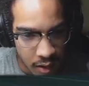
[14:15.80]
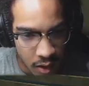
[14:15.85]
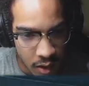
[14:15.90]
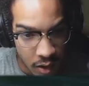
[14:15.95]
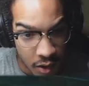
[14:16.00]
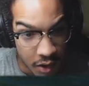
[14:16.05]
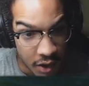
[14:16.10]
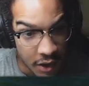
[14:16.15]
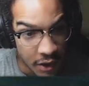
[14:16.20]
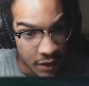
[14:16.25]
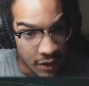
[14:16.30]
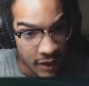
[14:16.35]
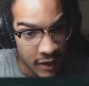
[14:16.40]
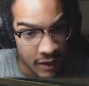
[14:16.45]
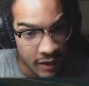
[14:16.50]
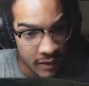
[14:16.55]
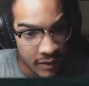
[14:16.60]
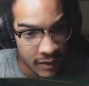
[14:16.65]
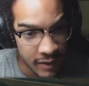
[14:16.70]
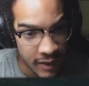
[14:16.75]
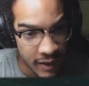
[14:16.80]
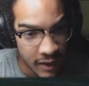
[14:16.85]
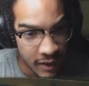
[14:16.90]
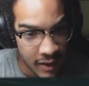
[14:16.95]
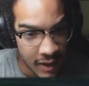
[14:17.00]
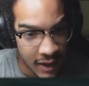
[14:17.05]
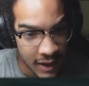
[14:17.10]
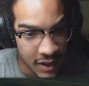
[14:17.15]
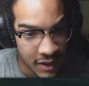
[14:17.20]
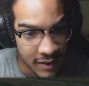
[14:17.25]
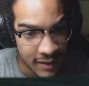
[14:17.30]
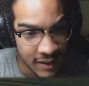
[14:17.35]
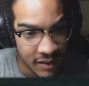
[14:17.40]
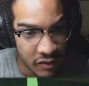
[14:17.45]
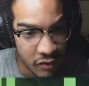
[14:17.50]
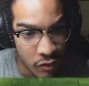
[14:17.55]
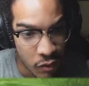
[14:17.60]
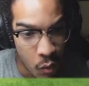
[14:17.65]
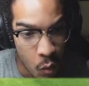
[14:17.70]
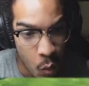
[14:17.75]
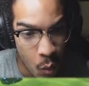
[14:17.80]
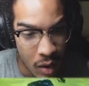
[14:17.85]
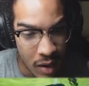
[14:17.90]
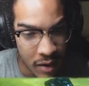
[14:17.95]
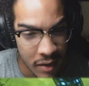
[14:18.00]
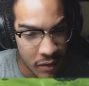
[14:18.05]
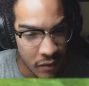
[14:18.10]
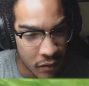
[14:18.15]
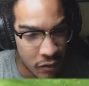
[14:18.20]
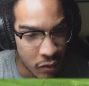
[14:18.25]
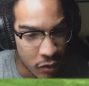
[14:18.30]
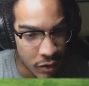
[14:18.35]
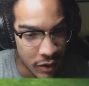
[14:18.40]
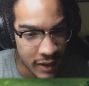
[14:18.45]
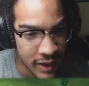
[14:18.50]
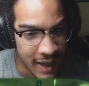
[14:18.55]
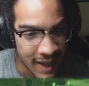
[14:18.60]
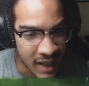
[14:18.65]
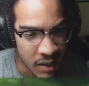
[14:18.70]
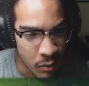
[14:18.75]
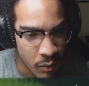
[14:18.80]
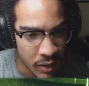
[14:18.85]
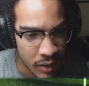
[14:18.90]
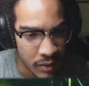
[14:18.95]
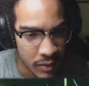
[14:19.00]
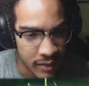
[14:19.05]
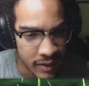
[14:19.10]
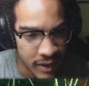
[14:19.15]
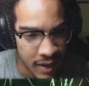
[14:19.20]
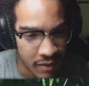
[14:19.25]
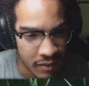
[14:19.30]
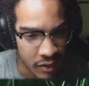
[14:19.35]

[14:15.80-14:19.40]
Here it is. I just hit for 140. I can't wait to see after.